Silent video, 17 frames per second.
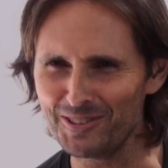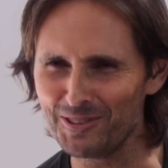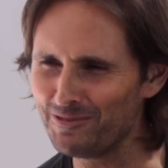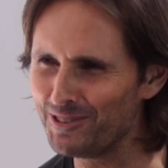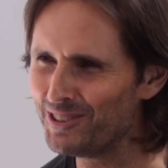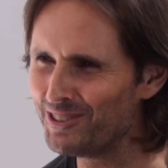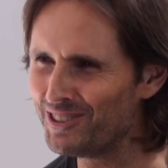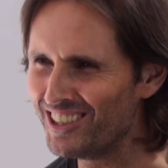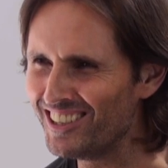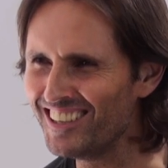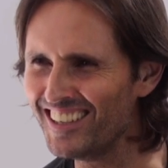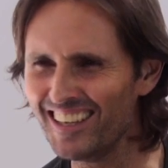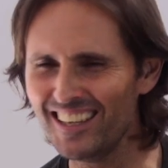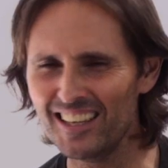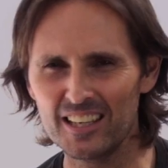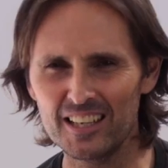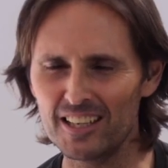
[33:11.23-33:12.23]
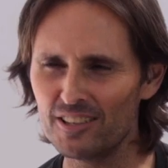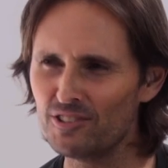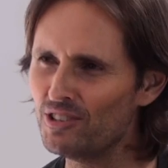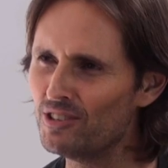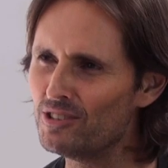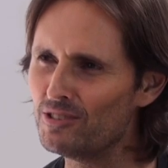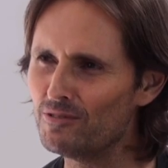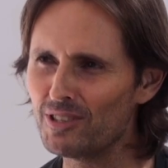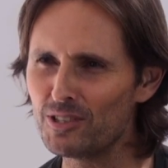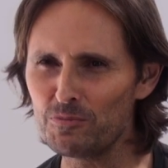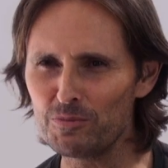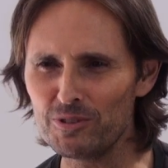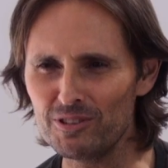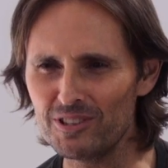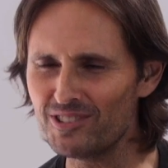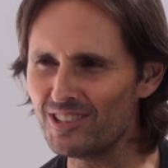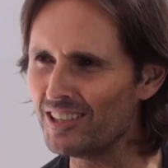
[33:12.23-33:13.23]
your future in terms of
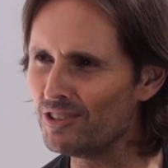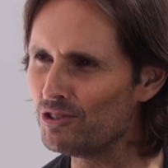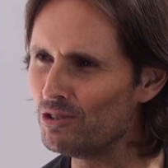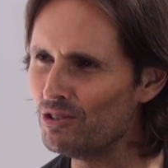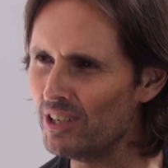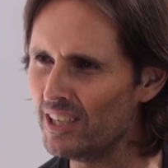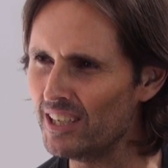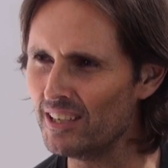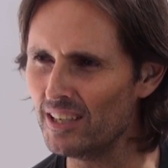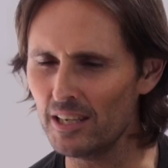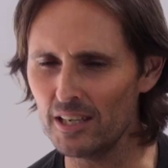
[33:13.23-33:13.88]
experiencing joy.